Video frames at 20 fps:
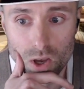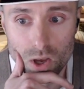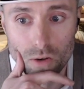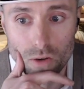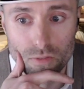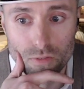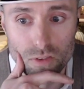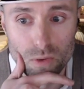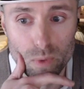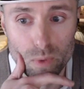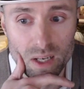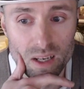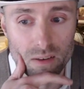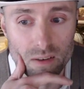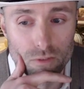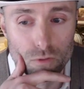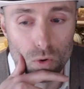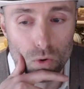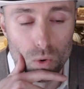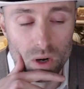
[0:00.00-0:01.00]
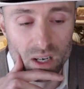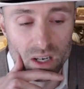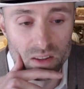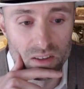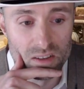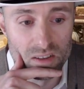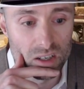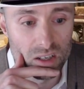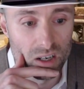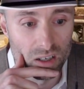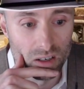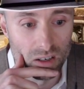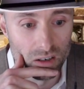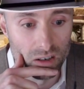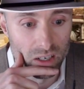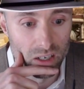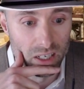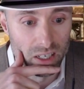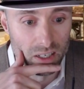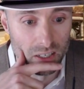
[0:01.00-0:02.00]
Hopefully we can avoid this
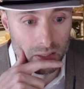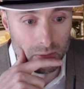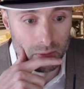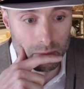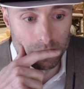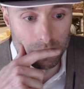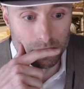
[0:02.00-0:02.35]
hunger here.